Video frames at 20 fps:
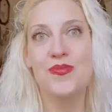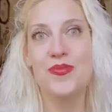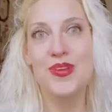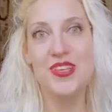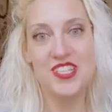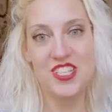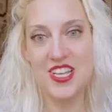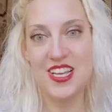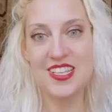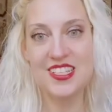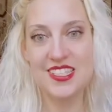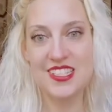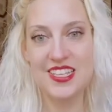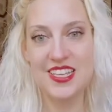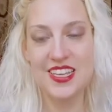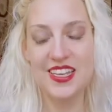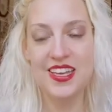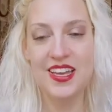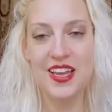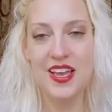we shall
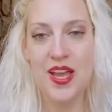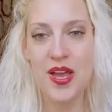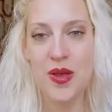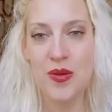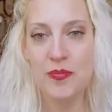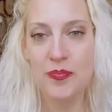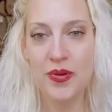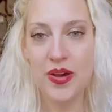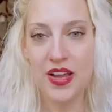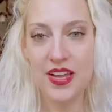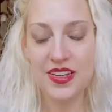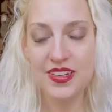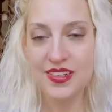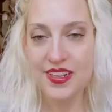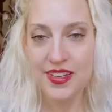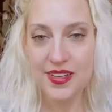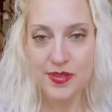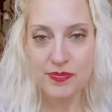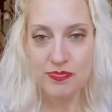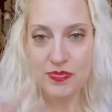see. But
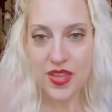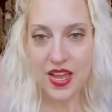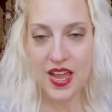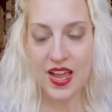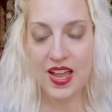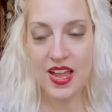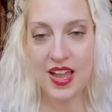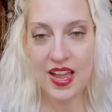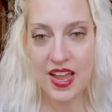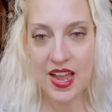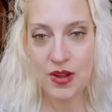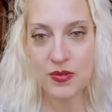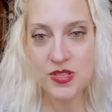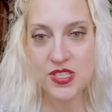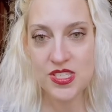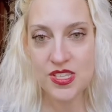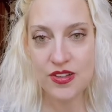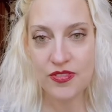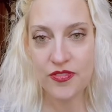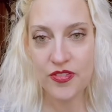I was
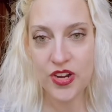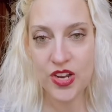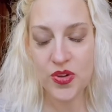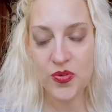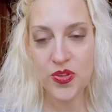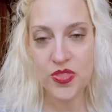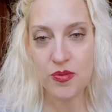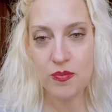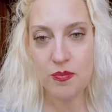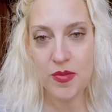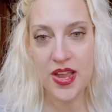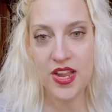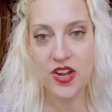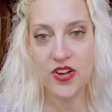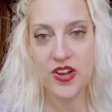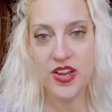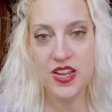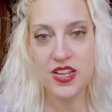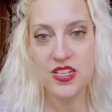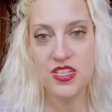suffering with
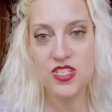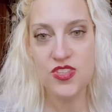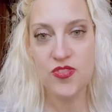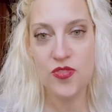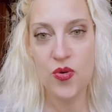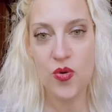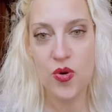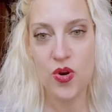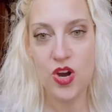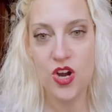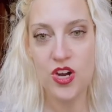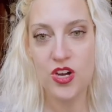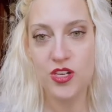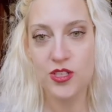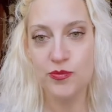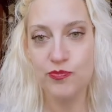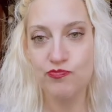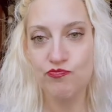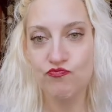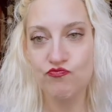migraines
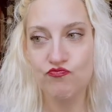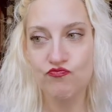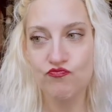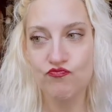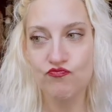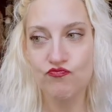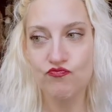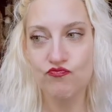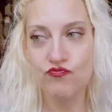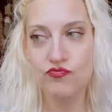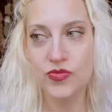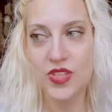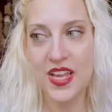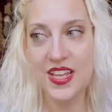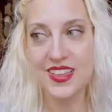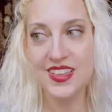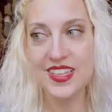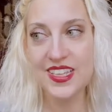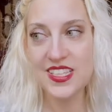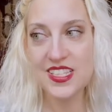for hmm,
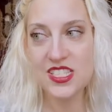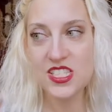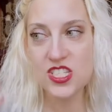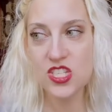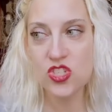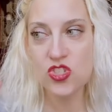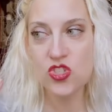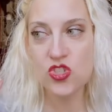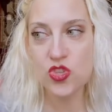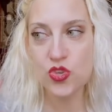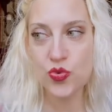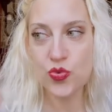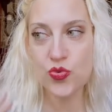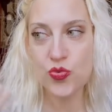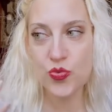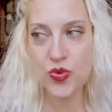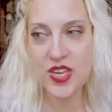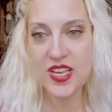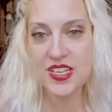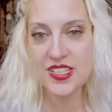at least two
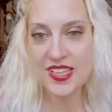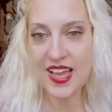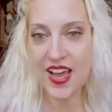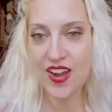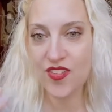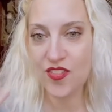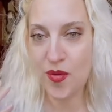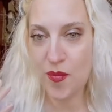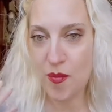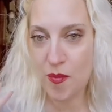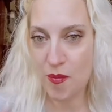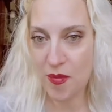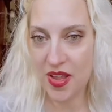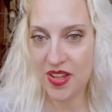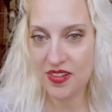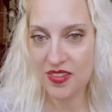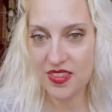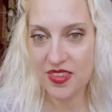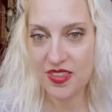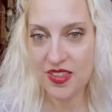weeks out of a
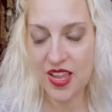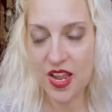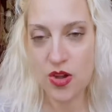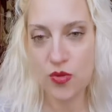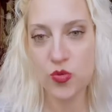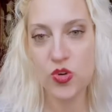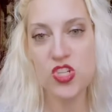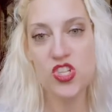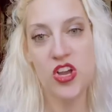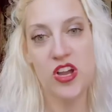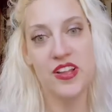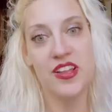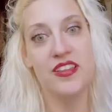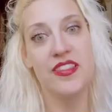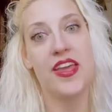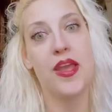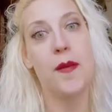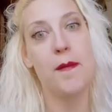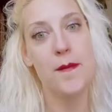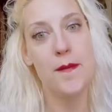month. And we're talking
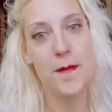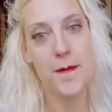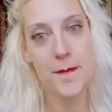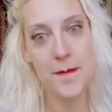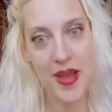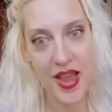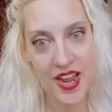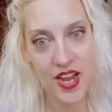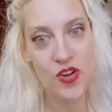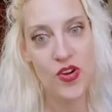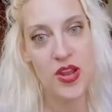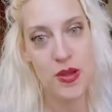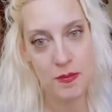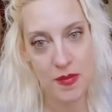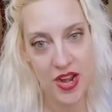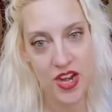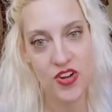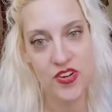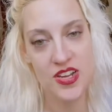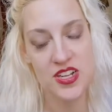like migraine
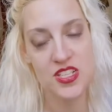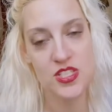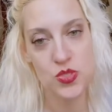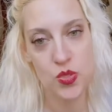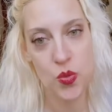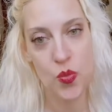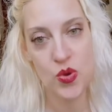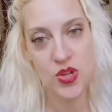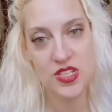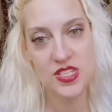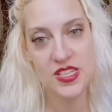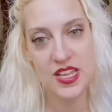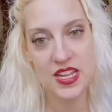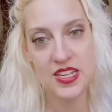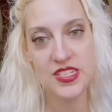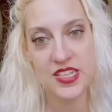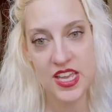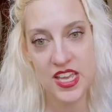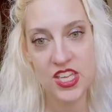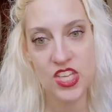migraines, the ones that
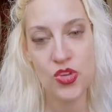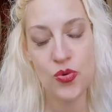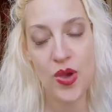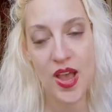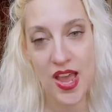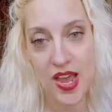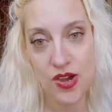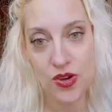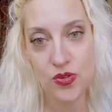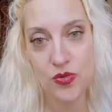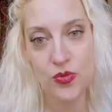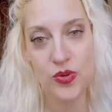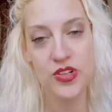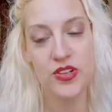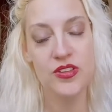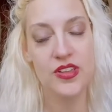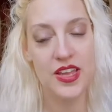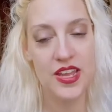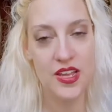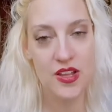take you out where
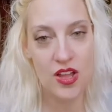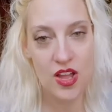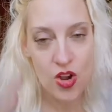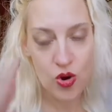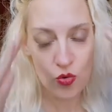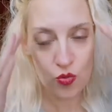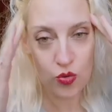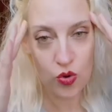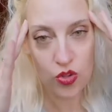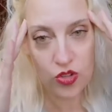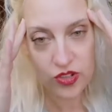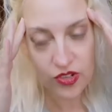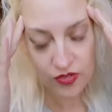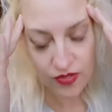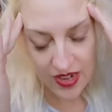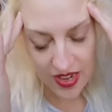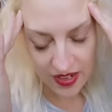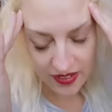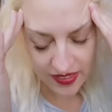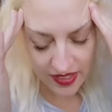you're like rolling
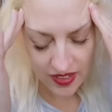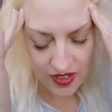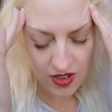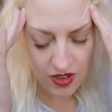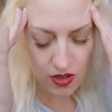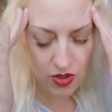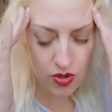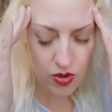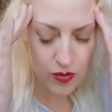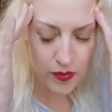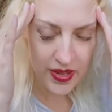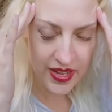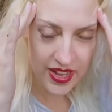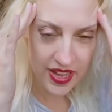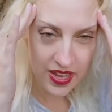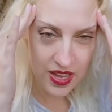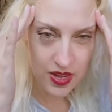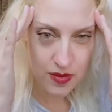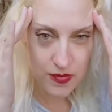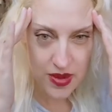around, like, oh, my
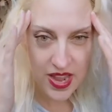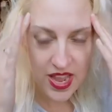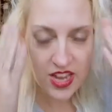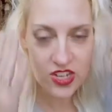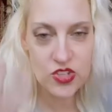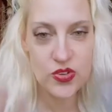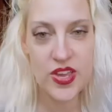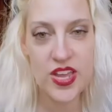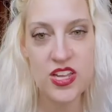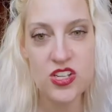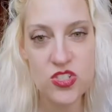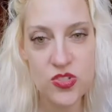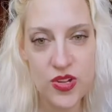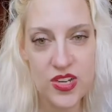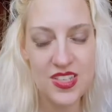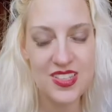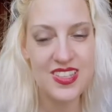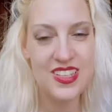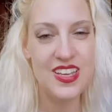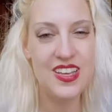head, my head, you can't do
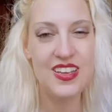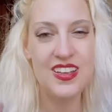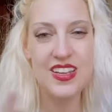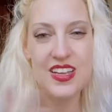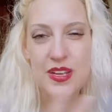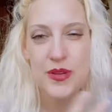anything.